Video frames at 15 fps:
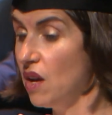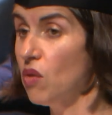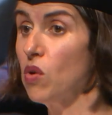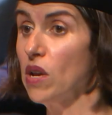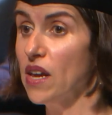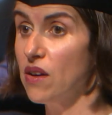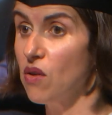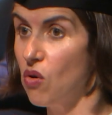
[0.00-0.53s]
We
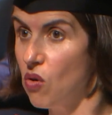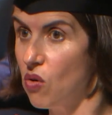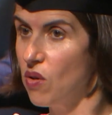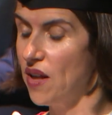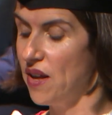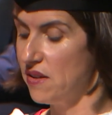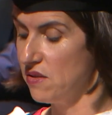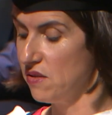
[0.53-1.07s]
need all
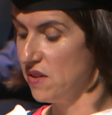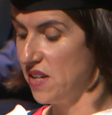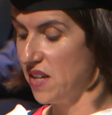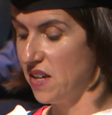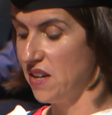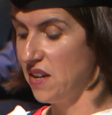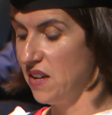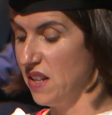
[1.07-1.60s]
hands on
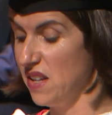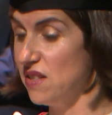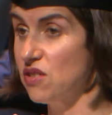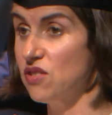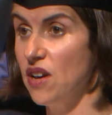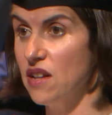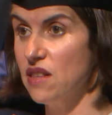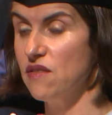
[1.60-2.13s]
deck in this
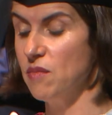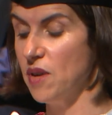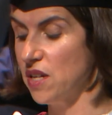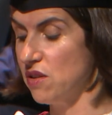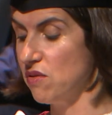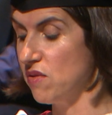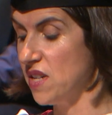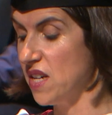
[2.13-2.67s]

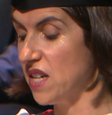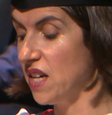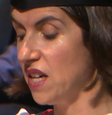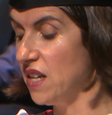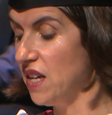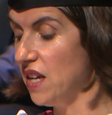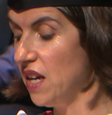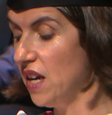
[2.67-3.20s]
transformational decade,